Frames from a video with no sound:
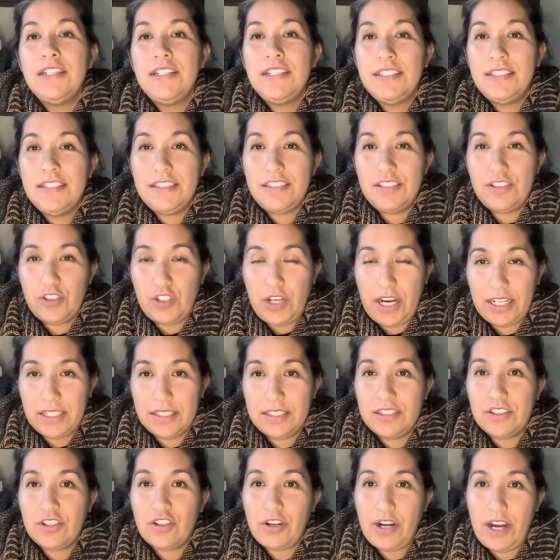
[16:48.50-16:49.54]

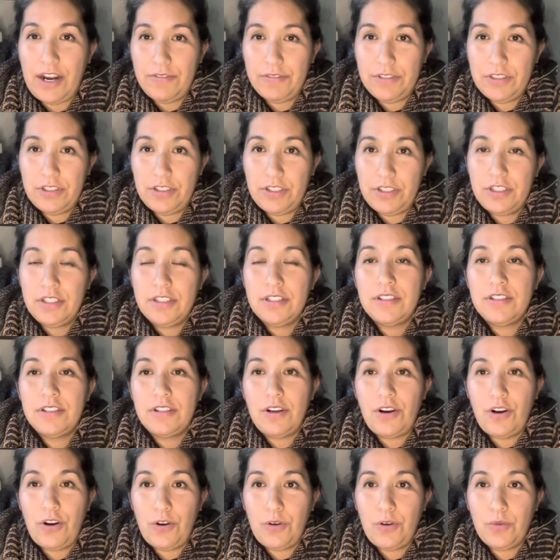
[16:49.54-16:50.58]
Distracted Crafter,
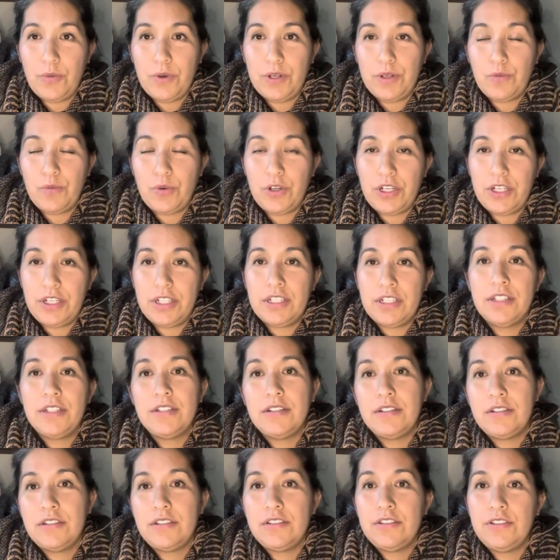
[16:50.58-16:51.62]
all one word.
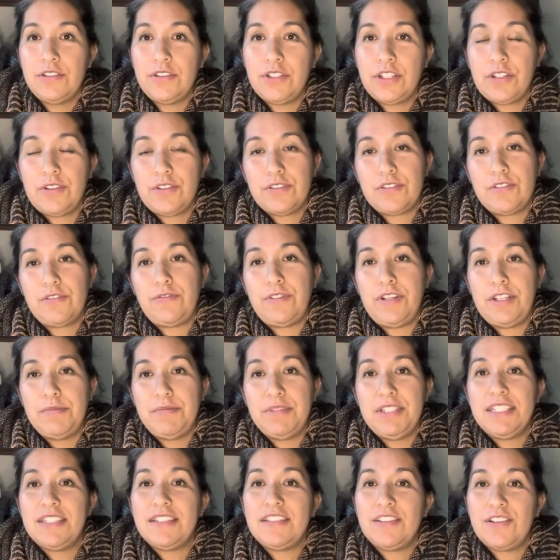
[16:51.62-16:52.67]
You can also find
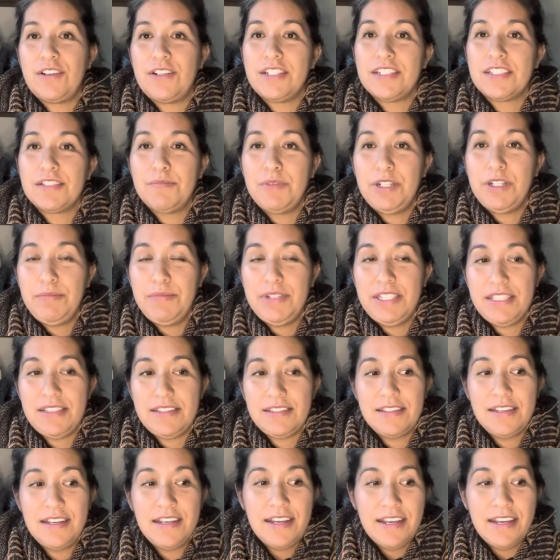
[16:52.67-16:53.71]
me as Yarn Experiments.